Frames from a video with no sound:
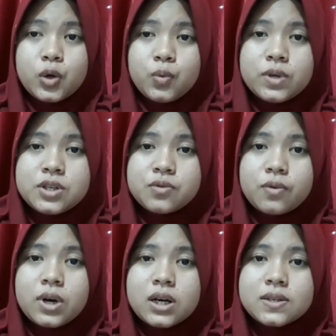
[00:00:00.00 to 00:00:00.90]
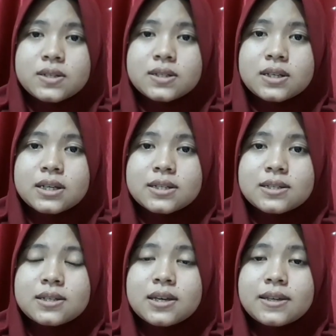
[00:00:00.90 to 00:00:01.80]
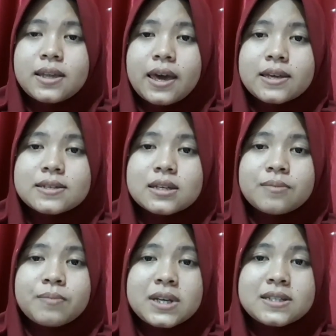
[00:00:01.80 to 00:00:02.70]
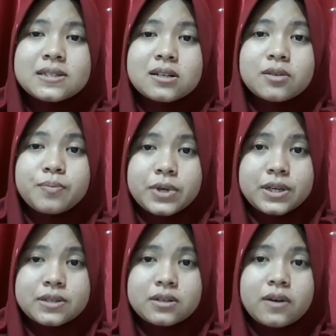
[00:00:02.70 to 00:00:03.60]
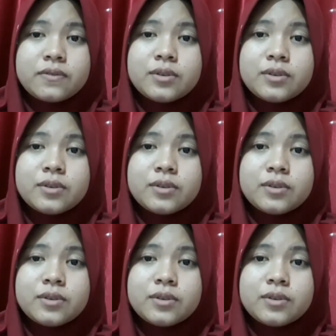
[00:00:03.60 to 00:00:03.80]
which was seen as a masterpiece of the